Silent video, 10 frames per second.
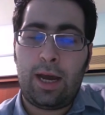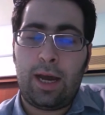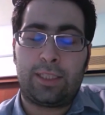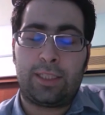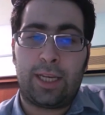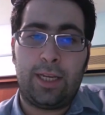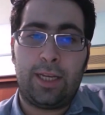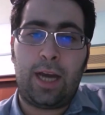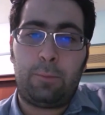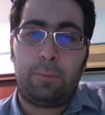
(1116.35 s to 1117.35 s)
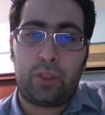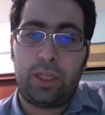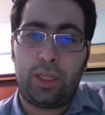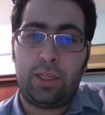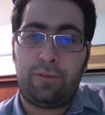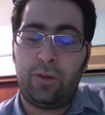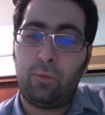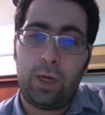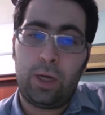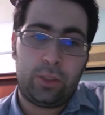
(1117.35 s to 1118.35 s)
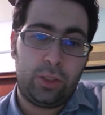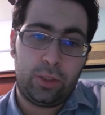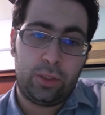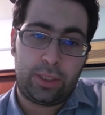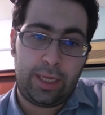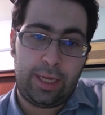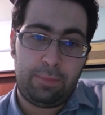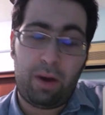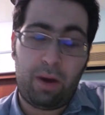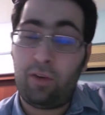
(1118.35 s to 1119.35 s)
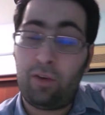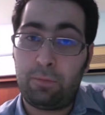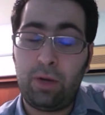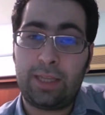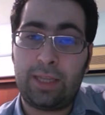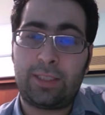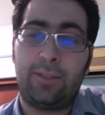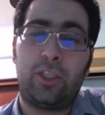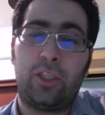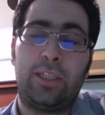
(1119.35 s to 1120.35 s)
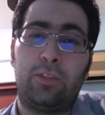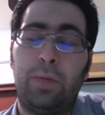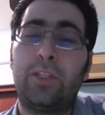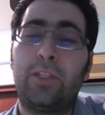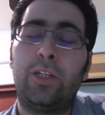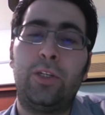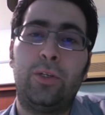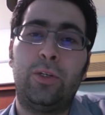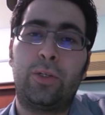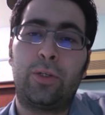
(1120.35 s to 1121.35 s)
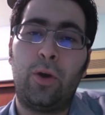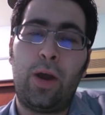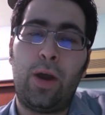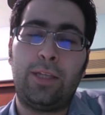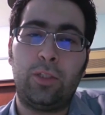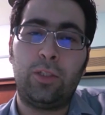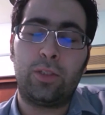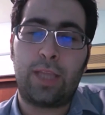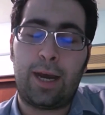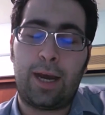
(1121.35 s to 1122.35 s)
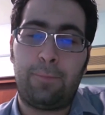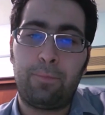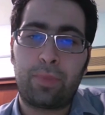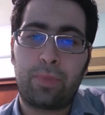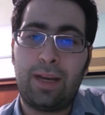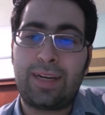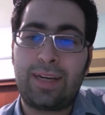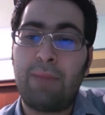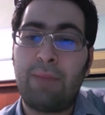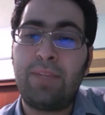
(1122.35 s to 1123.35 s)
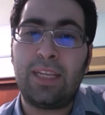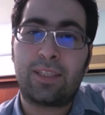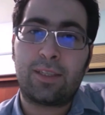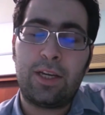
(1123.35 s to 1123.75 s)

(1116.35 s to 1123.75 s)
The second option, if you want to use the buffer pool extension, is better you go and use the RAM disk.